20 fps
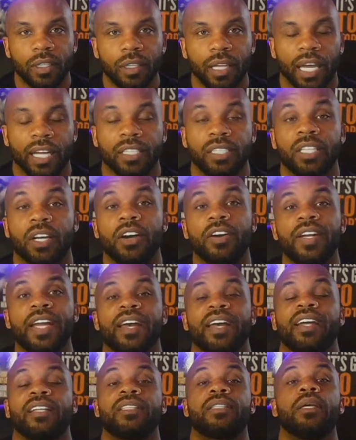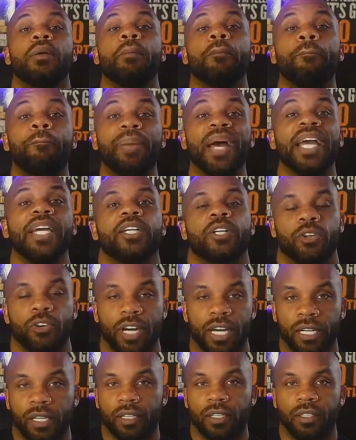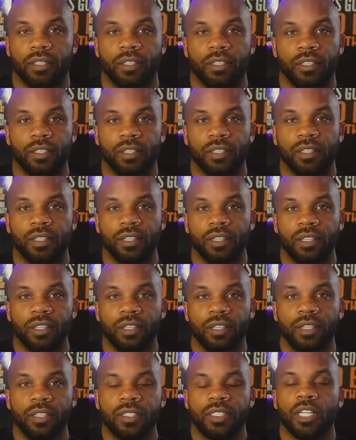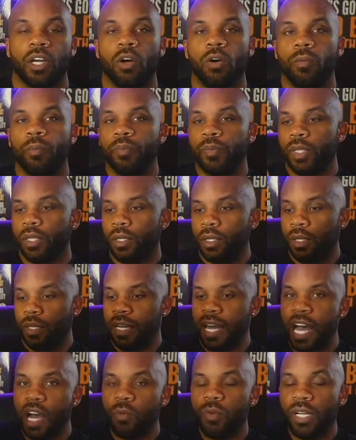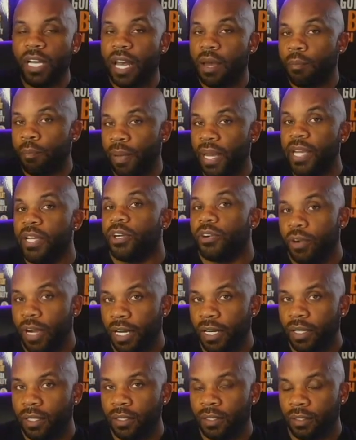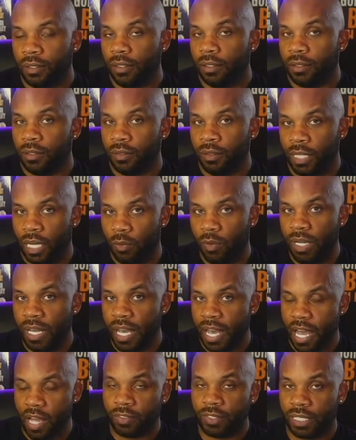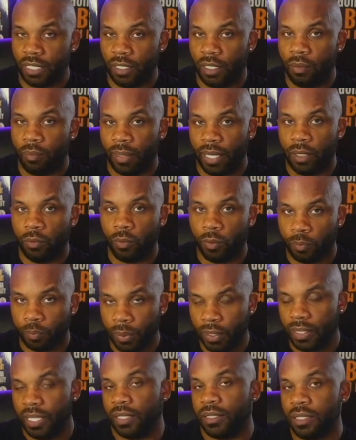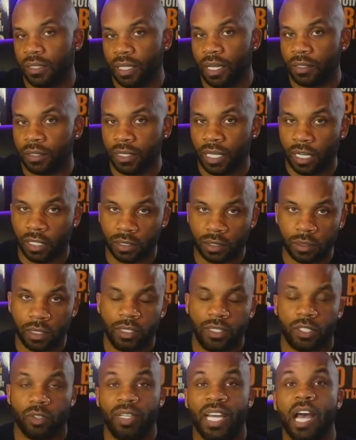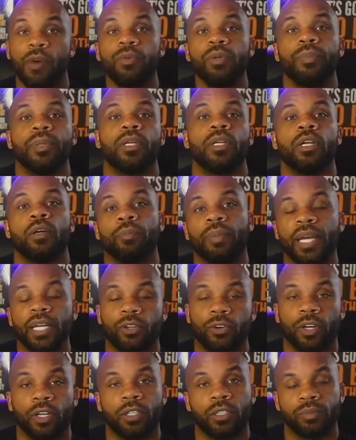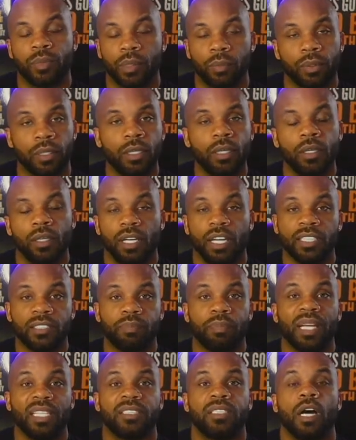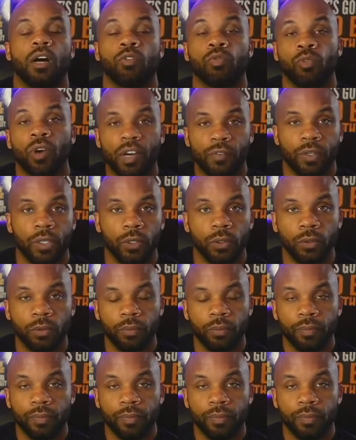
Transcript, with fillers: and turn that into bank credit. So now we got bank credit that we have sitting in the bank. We put that ten thousand dollars. So now we're building a bank credit. Remember, it's based off revenue.